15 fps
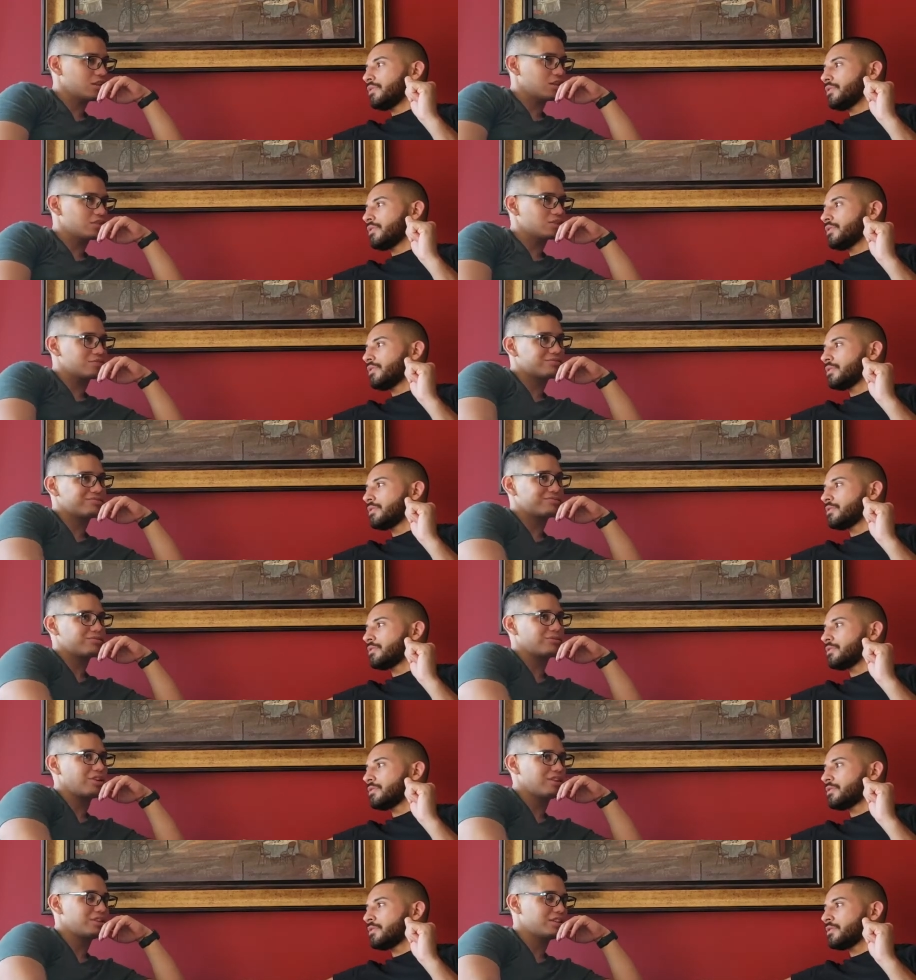Speaker 1: like
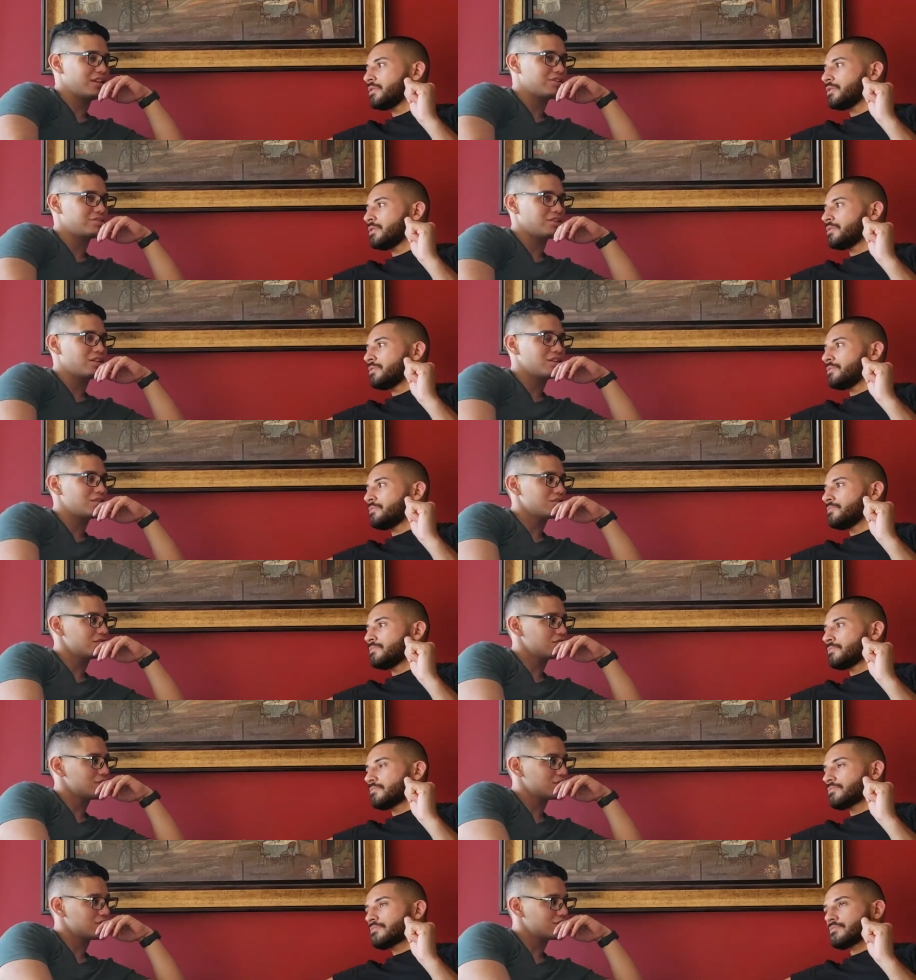thirty thousand
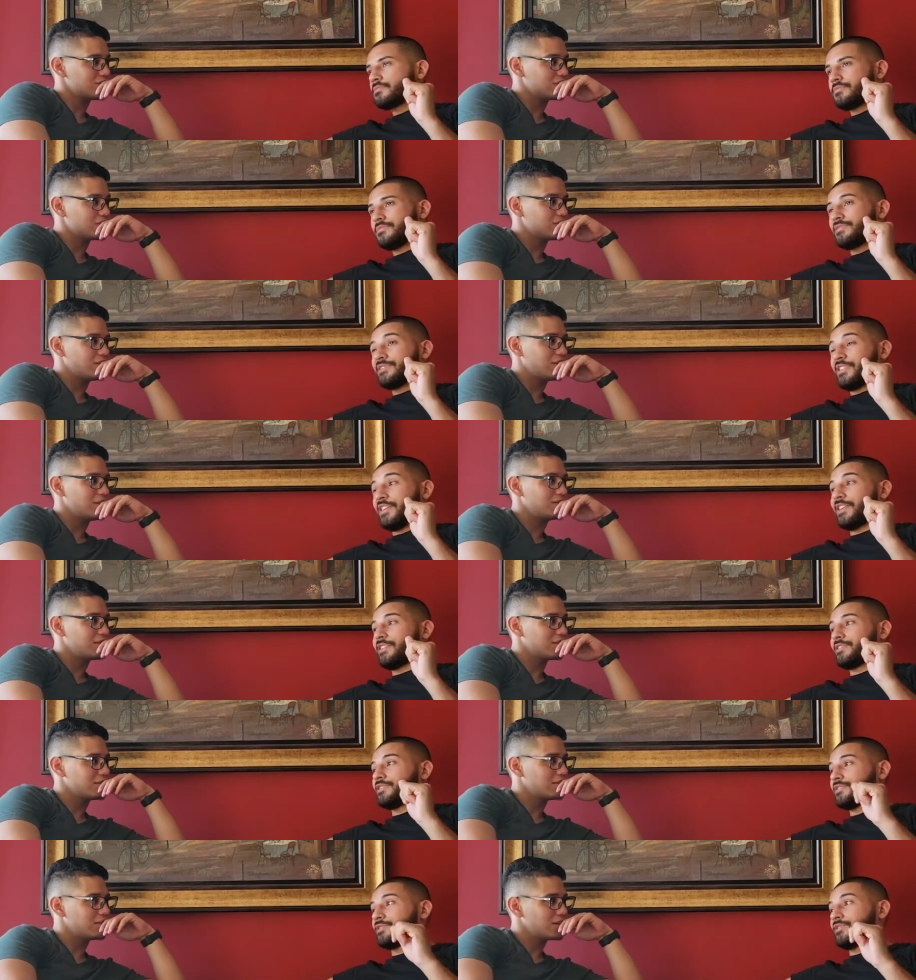dollars.
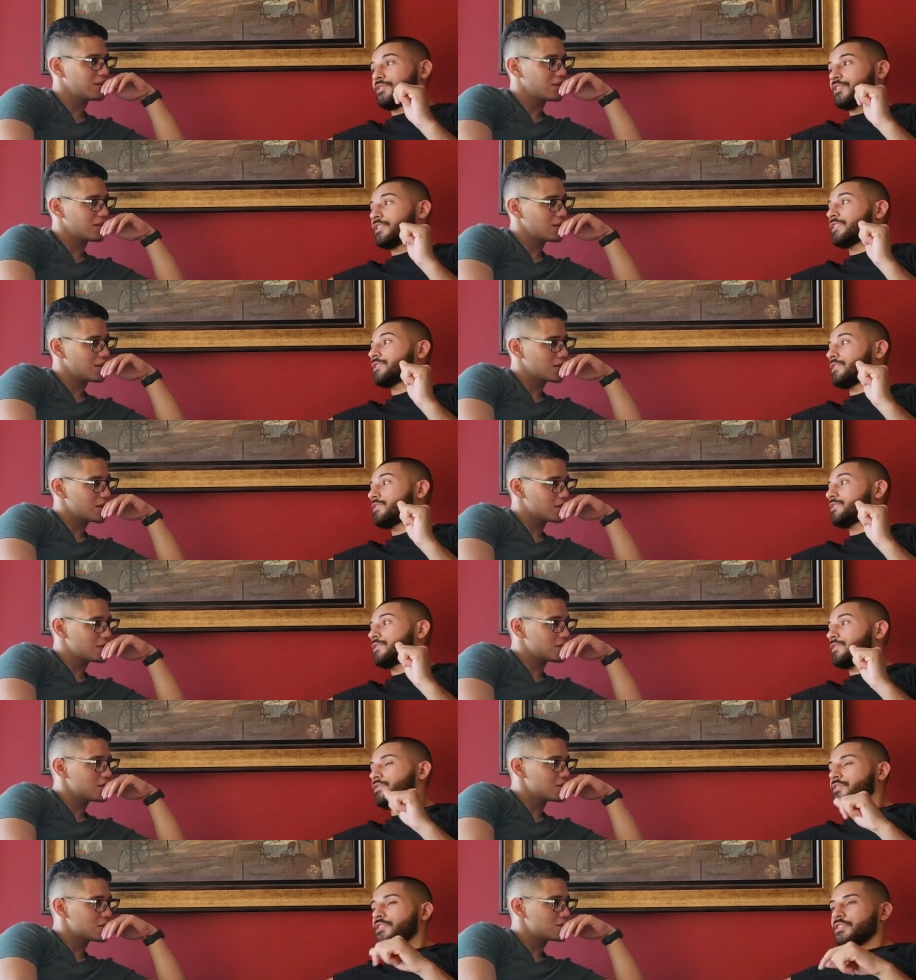Okay,
Speaker 2: so thirty thousand dollars
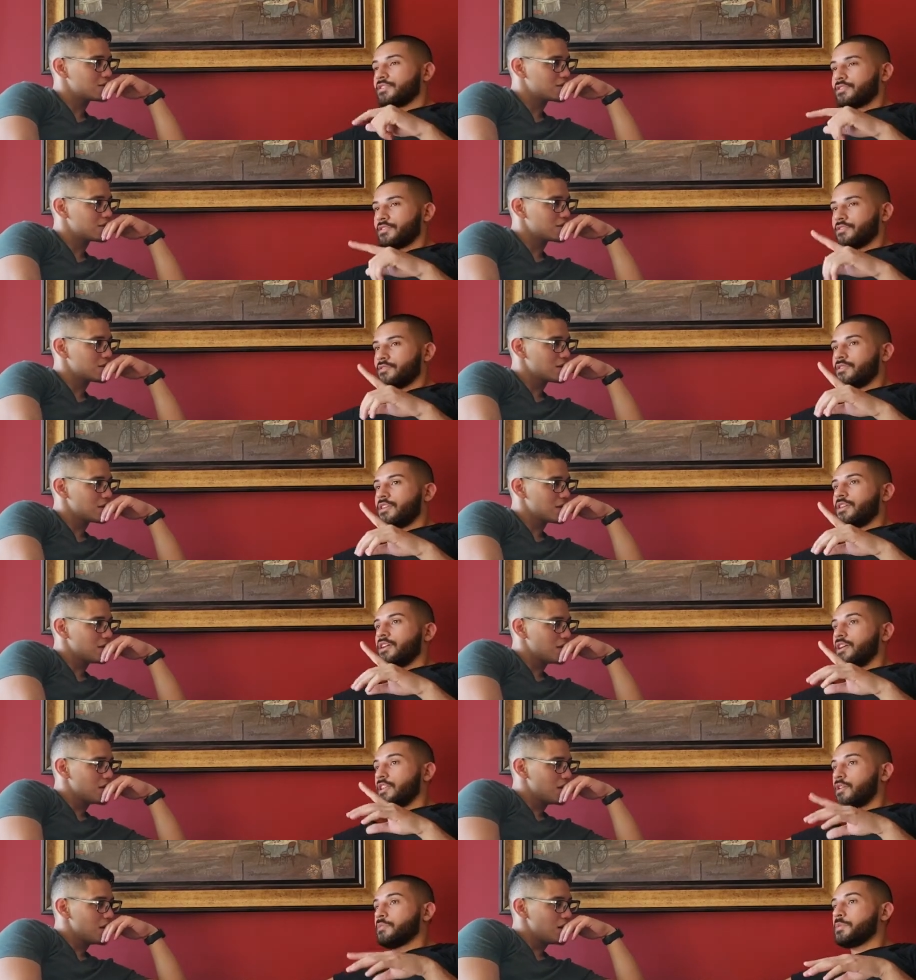a year. So
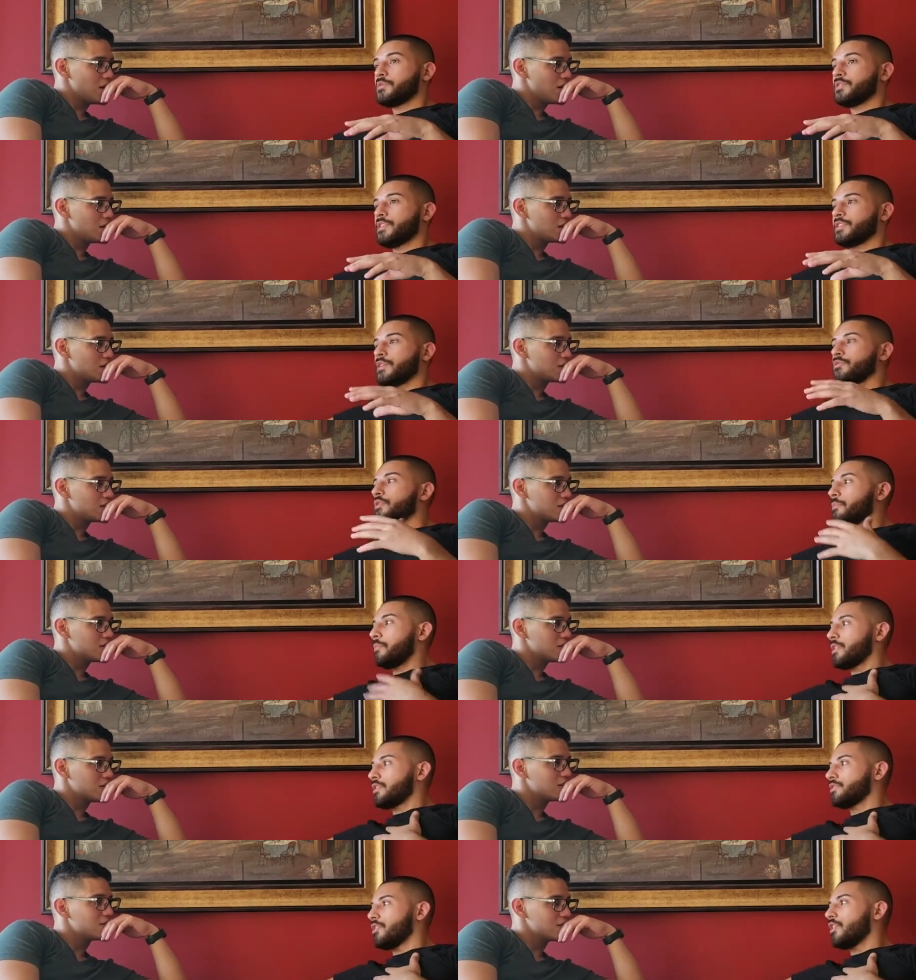a lot of people think that with a
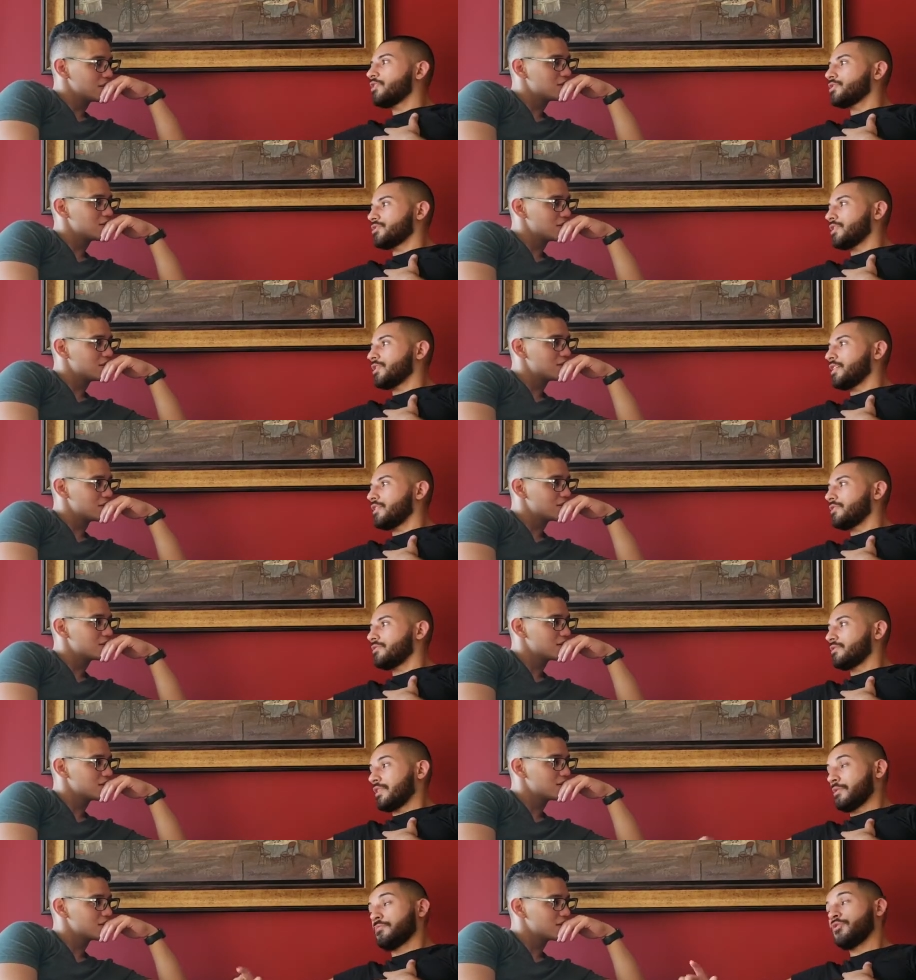million dollars right
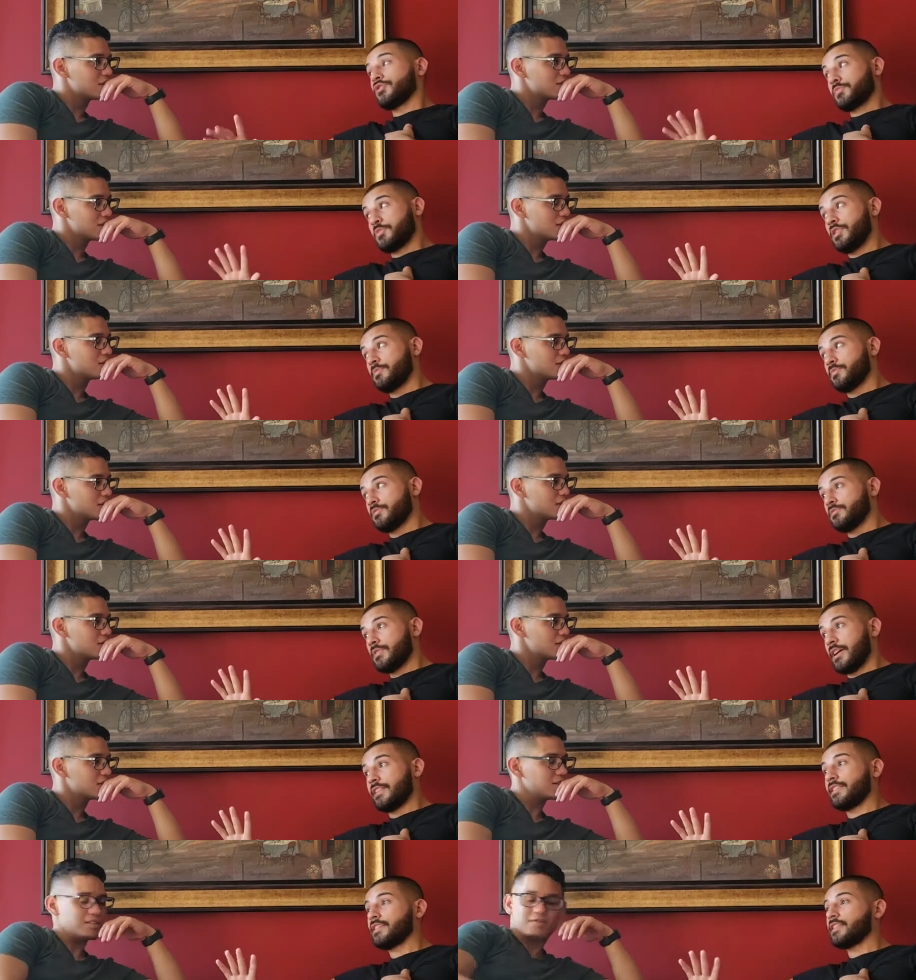now, like most people,
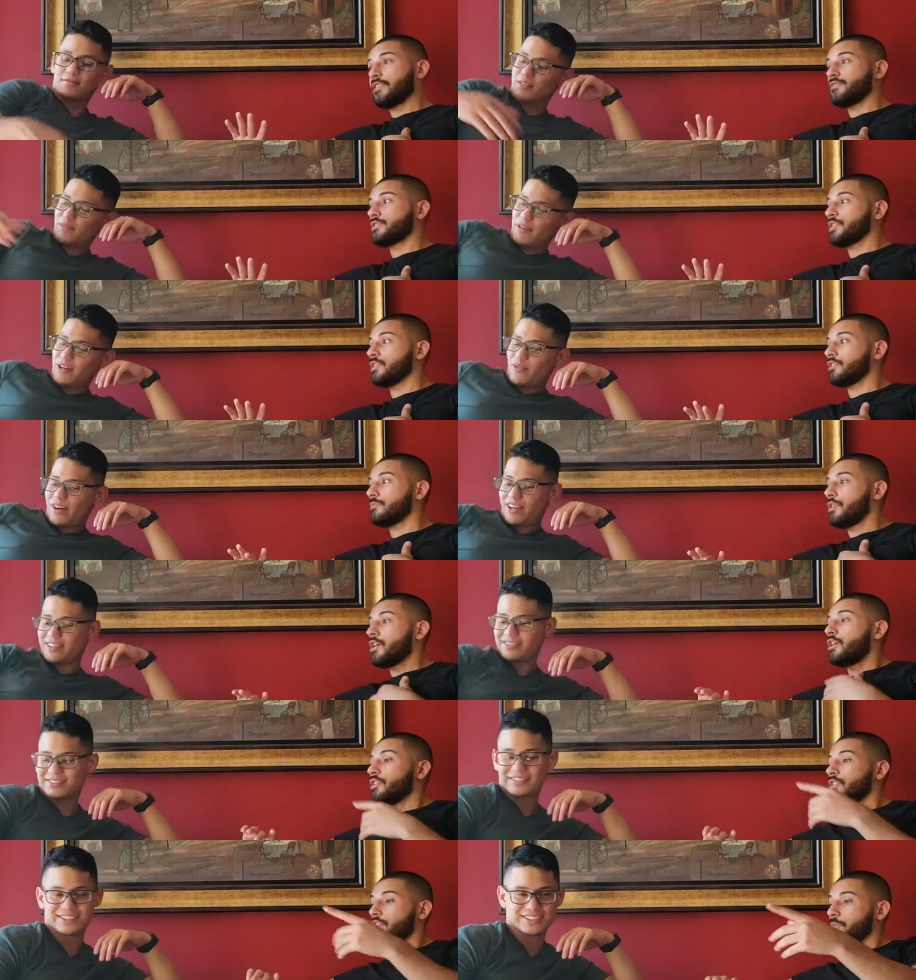I think that you tell right, them,
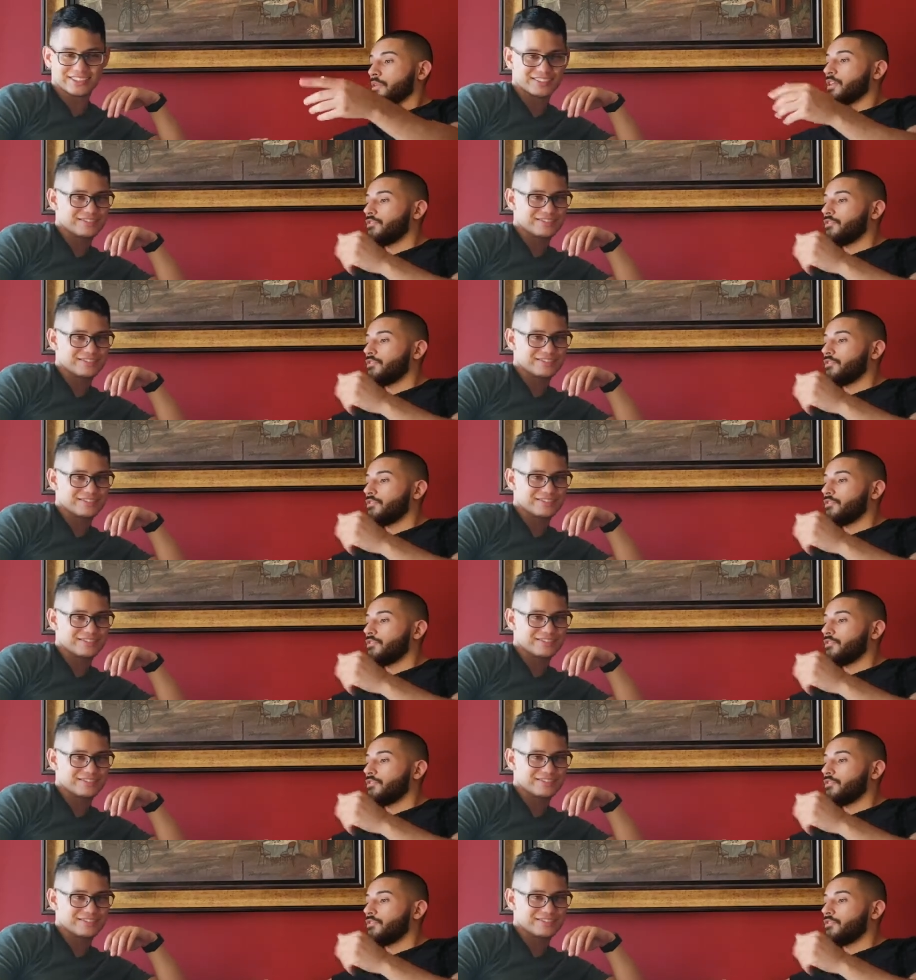right? yeah, let me